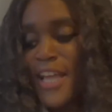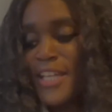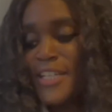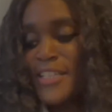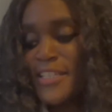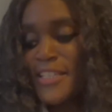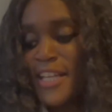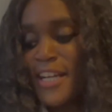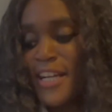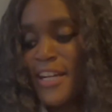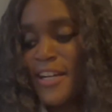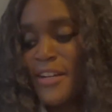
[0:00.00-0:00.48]

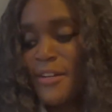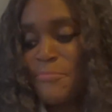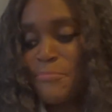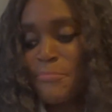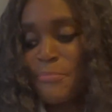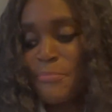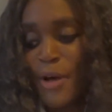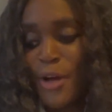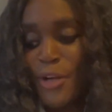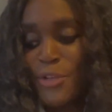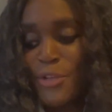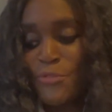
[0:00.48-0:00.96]
And
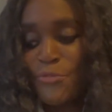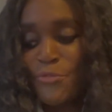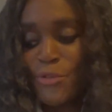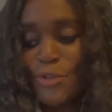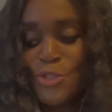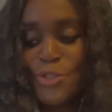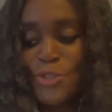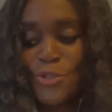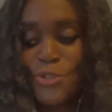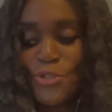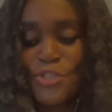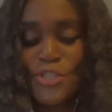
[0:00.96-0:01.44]
part of
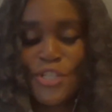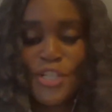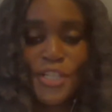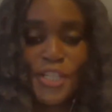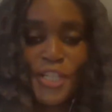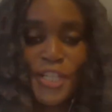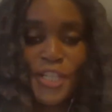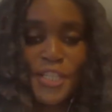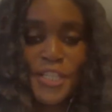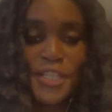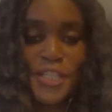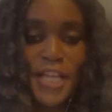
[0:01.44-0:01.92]
what you're
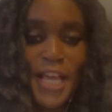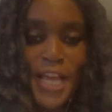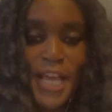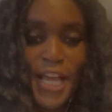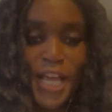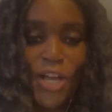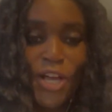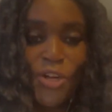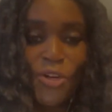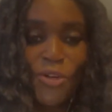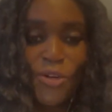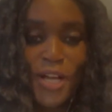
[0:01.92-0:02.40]
studying
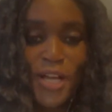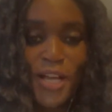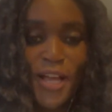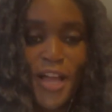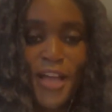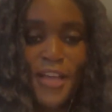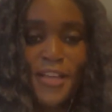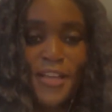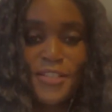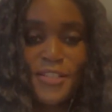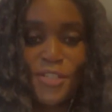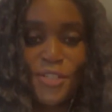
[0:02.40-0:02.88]
now
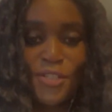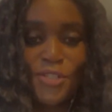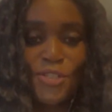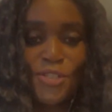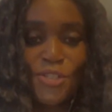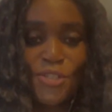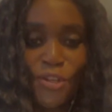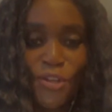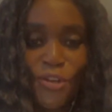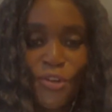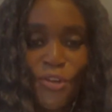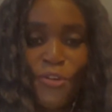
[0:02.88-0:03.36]
has
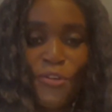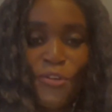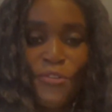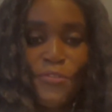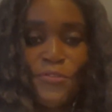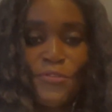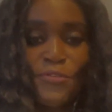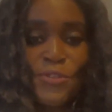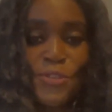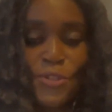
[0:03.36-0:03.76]
sort of,